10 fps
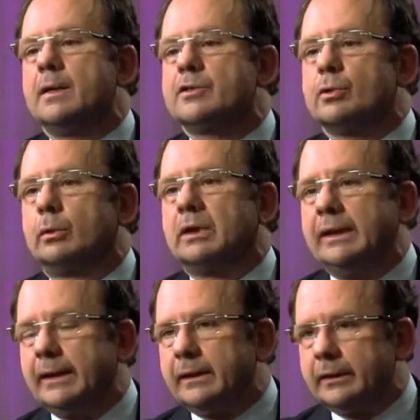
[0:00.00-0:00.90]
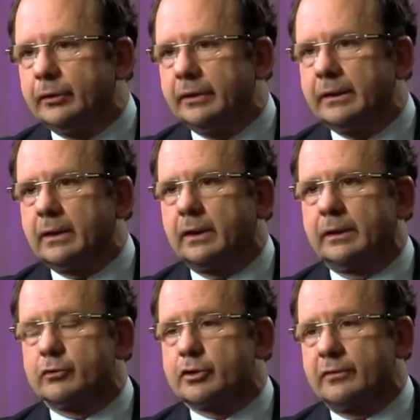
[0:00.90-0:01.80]
So clearly the data,
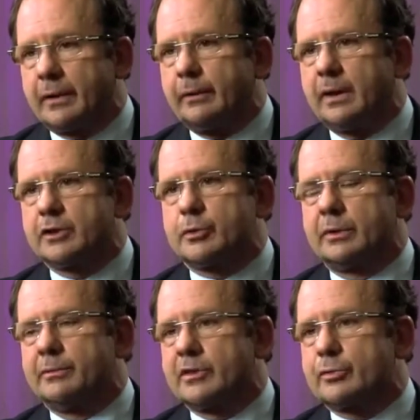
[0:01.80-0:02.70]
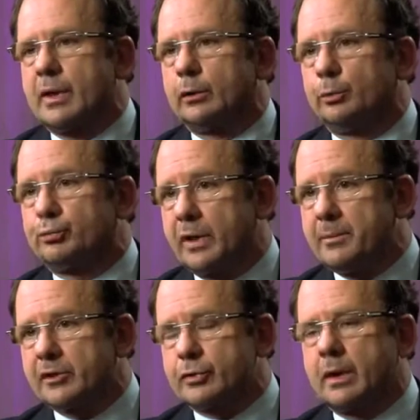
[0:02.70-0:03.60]
and there was a very large randomized trial, the
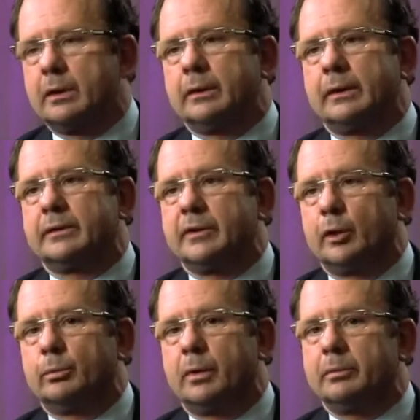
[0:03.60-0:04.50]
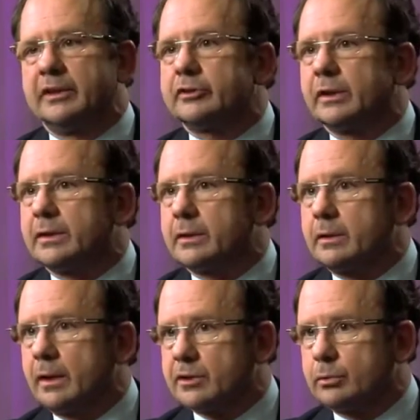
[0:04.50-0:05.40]
PRIMA trial that is now published,
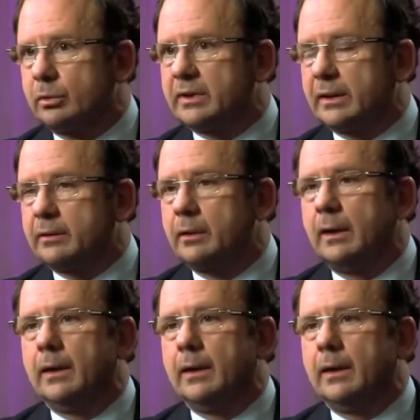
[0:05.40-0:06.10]
that has looked at